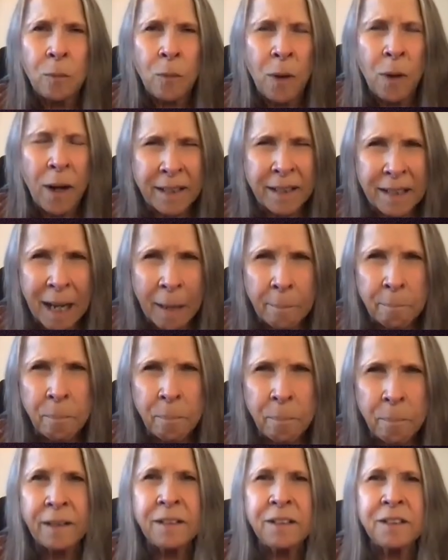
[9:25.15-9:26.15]
wanted
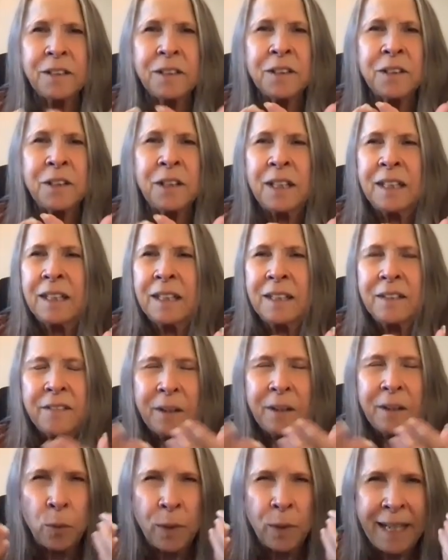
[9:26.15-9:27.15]
a partner
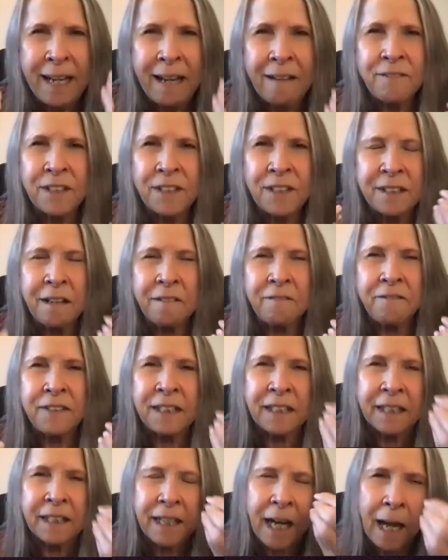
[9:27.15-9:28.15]
that we have enough
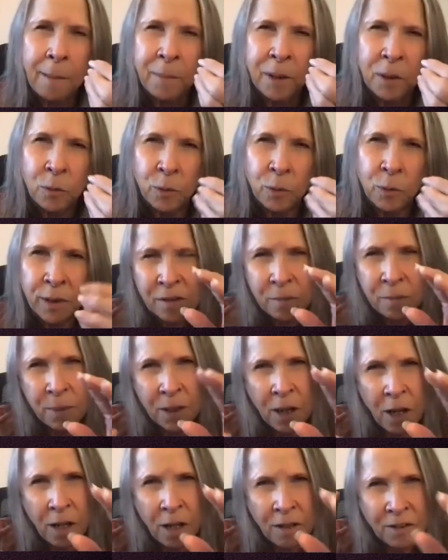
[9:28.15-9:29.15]
in common with,
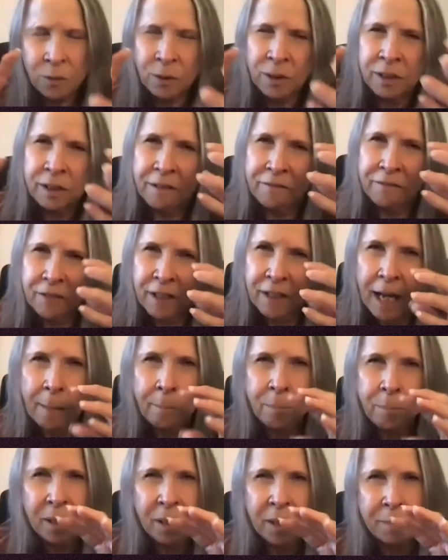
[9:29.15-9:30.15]
but also enough
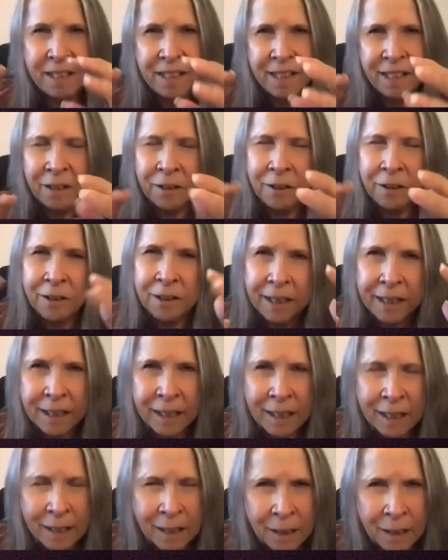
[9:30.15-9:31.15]

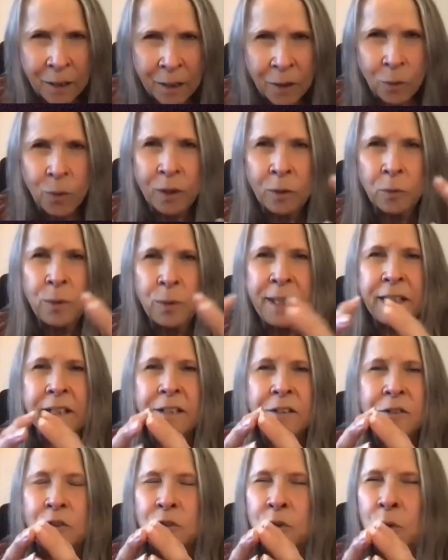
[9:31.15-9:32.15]
complementarity where we
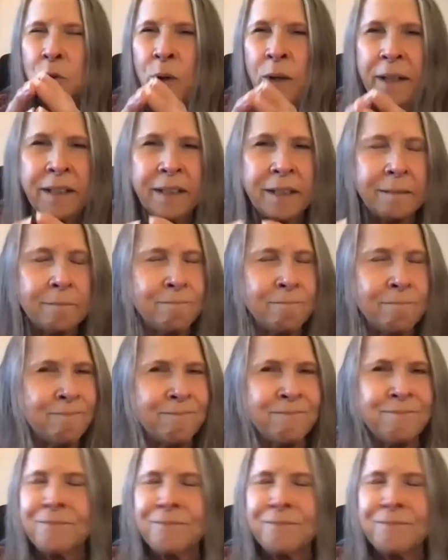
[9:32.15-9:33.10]
could join and